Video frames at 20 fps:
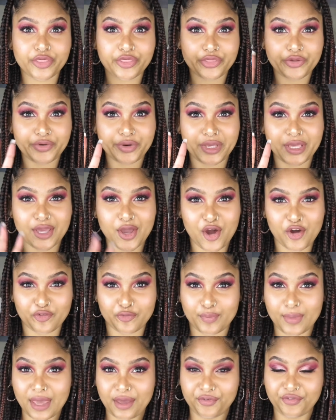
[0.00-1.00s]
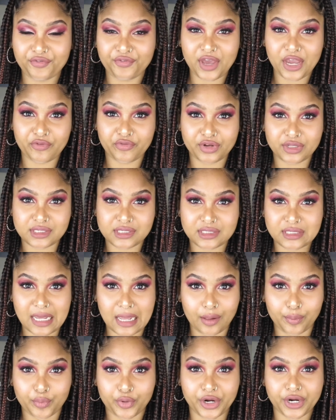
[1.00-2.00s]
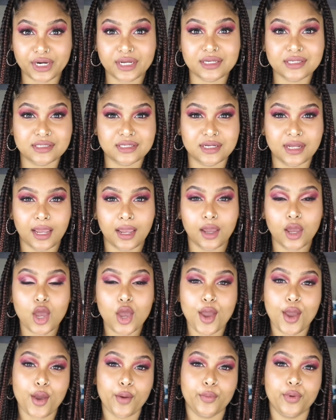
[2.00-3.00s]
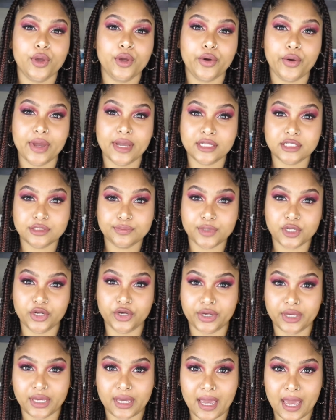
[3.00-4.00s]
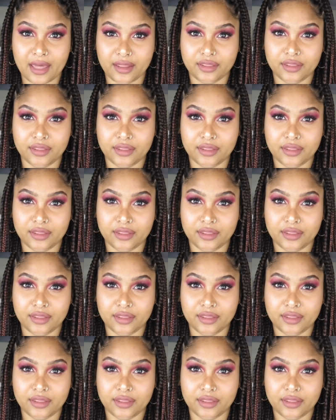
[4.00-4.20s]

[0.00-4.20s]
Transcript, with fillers: three of my favorite snail products today. We are going to be looking at